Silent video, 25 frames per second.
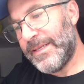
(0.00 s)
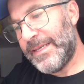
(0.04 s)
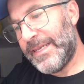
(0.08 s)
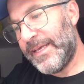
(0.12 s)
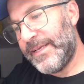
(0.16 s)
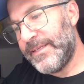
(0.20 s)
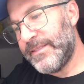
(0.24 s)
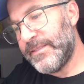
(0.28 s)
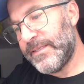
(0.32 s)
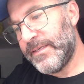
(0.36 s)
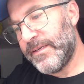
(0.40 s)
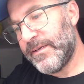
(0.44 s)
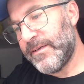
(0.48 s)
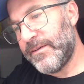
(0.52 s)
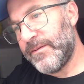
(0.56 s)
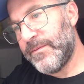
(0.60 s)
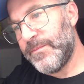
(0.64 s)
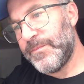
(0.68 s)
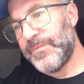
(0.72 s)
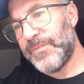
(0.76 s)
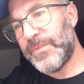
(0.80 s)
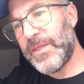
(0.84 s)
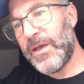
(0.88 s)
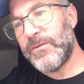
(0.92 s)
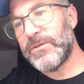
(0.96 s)

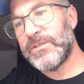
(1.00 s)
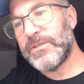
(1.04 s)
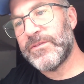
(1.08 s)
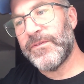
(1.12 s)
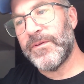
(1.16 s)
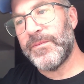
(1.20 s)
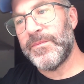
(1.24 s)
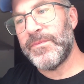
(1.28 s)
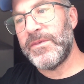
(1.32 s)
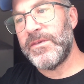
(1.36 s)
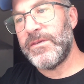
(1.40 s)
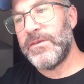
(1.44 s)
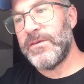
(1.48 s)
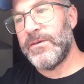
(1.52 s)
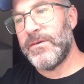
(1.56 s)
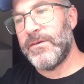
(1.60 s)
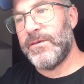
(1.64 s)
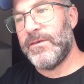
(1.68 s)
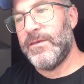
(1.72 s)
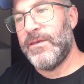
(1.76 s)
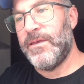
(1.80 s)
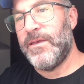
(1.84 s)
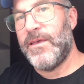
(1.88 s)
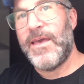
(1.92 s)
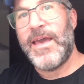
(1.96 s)
Glaceon. That was from
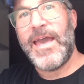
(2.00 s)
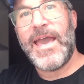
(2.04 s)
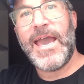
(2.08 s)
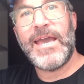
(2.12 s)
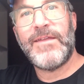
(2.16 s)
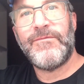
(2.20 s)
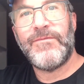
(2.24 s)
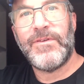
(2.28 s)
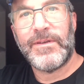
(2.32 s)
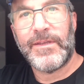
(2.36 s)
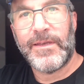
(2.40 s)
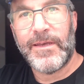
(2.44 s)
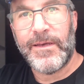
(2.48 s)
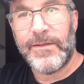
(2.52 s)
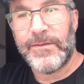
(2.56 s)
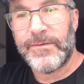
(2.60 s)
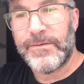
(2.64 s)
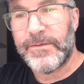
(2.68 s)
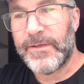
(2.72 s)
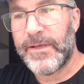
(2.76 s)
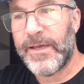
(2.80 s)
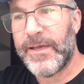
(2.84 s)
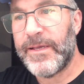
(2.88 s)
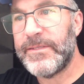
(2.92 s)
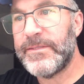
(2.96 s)
the Advent
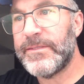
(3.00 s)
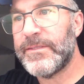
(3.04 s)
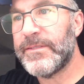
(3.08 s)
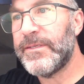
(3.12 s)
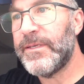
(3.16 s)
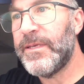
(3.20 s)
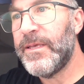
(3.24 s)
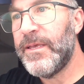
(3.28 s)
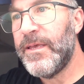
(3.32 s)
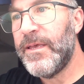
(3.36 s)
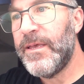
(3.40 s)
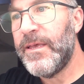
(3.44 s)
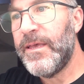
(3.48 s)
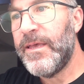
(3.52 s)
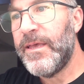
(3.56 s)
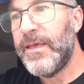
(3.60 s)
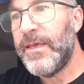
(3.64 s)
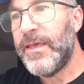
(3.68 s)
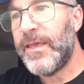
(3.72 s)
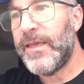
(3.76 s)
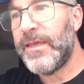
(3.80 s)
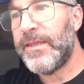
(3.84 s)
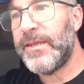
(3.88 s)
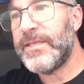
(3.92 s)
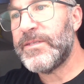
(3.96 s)
calendar, guys.
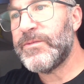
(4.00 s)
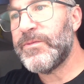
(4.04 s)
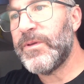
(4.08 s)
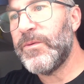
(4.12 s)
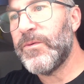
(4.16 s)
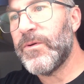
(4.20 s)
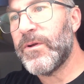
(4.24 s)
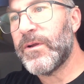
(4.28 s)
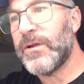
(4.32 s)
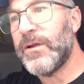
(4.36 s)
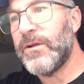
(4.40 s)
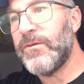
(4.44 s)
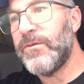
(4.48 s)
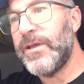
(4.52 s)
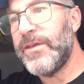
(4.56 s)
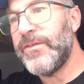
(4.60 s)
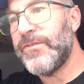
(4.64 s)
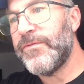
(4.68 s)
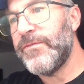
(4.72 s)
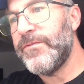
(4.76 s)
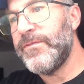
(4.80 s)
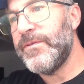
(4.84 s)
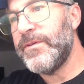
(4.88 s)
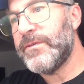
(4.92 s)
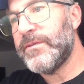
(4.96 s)
And as we work our way
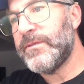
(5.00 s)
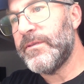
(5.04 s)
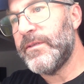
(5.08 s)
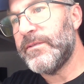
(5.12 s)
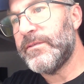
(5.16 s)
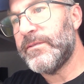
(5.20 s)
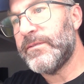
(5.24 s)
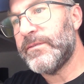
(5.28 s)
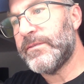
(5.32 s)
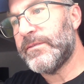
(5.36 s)
through this,